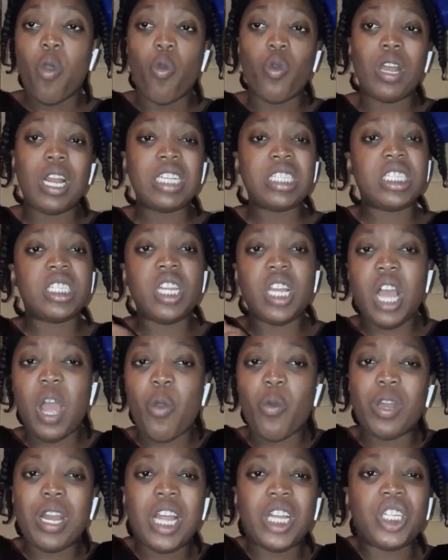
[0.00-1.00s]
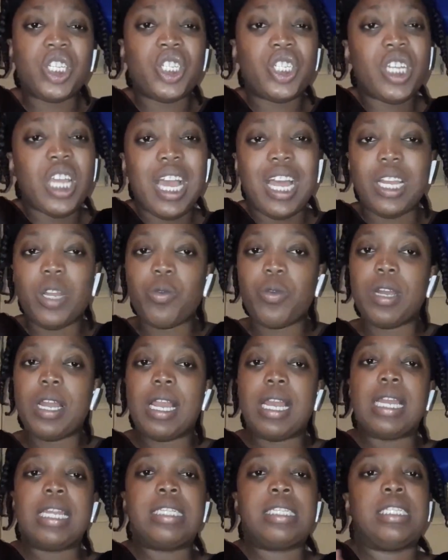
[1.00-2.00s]
Would I sit down and would I chat? Would
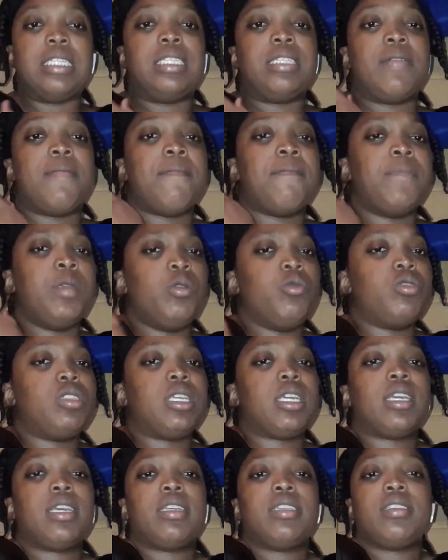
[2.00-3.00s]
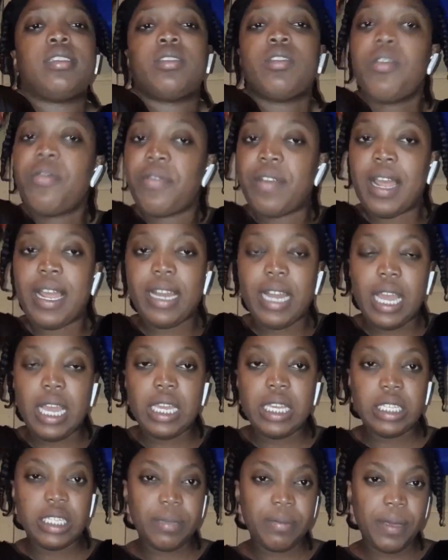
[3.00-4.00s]
I listen to music? Stuff like that,
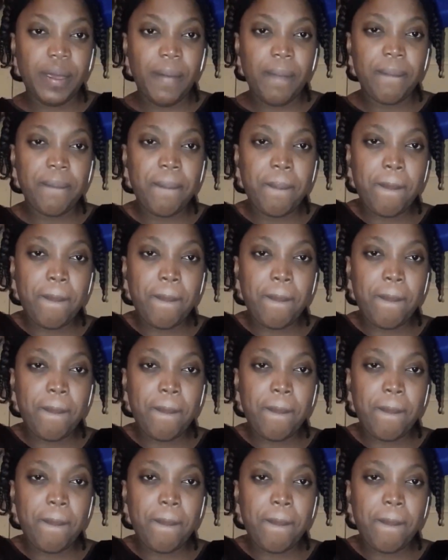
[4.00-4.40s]
isn't it?